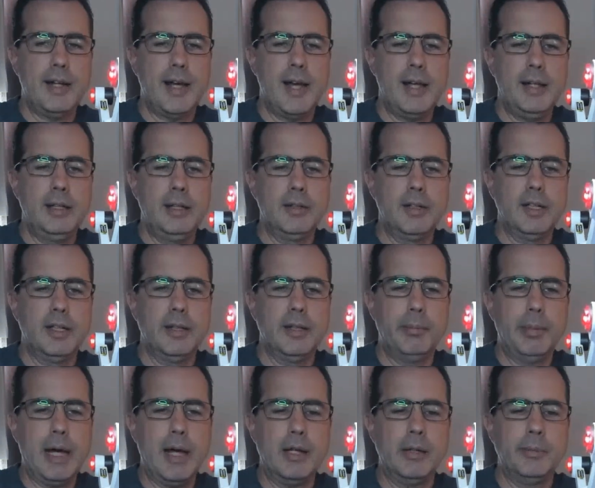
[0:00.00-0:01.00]
I look at the
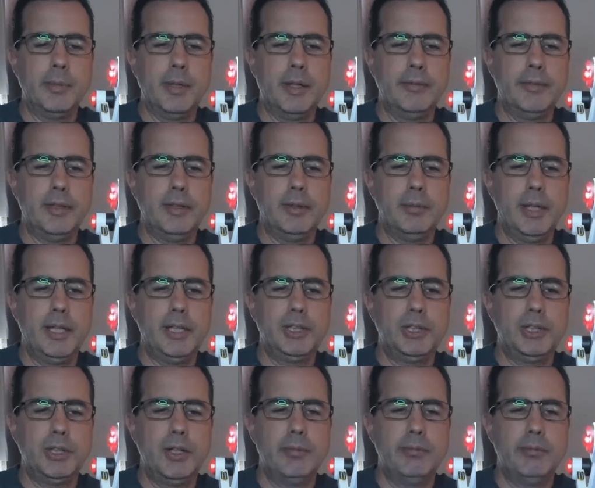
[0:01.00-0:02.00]
bottom of it to make
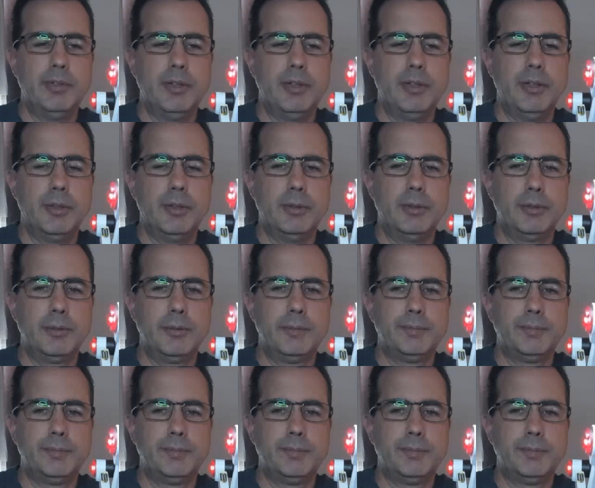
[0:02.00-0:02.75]
sure I'm vertical.